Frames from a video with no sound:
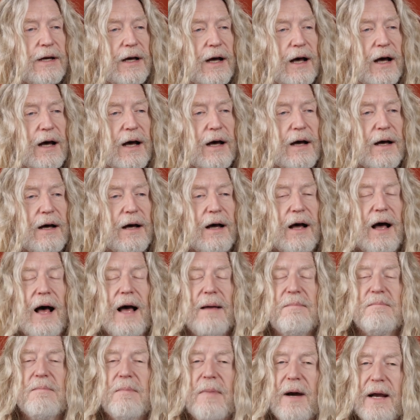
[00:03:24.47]
I
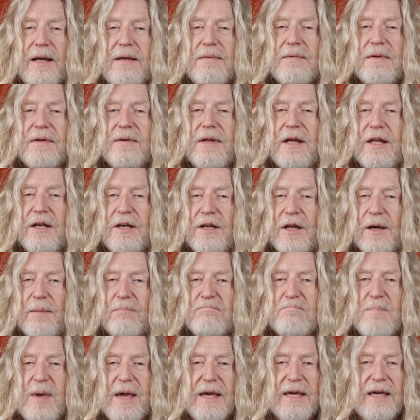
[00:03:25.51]
might end up
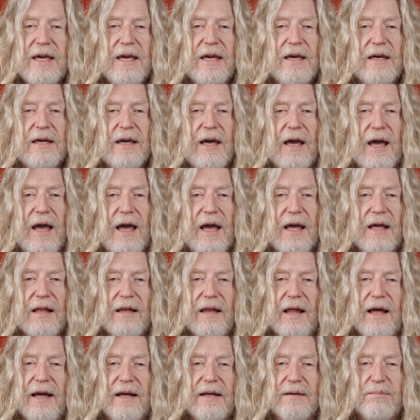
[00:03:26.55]
making a
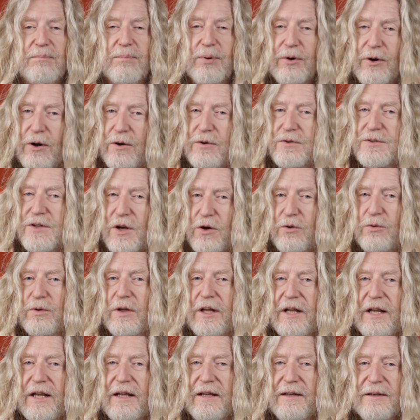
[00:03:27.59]
like prose
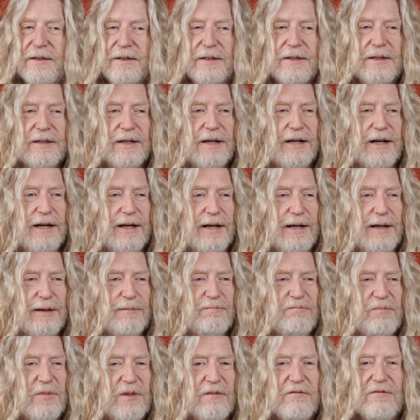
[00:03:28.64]
only
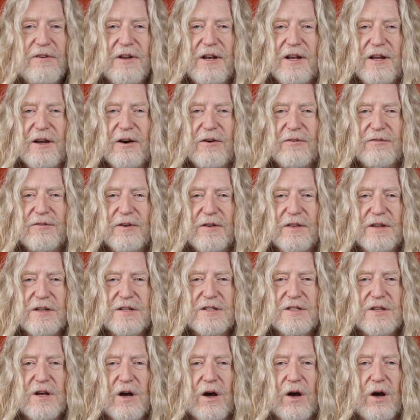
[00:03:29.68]
video for this
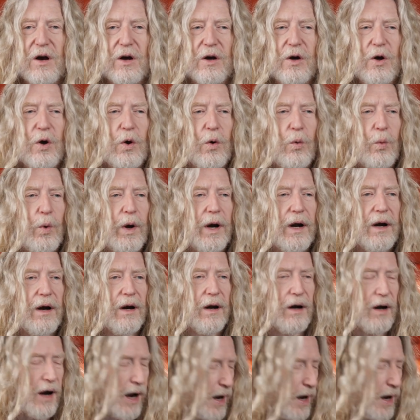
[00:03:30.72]
song where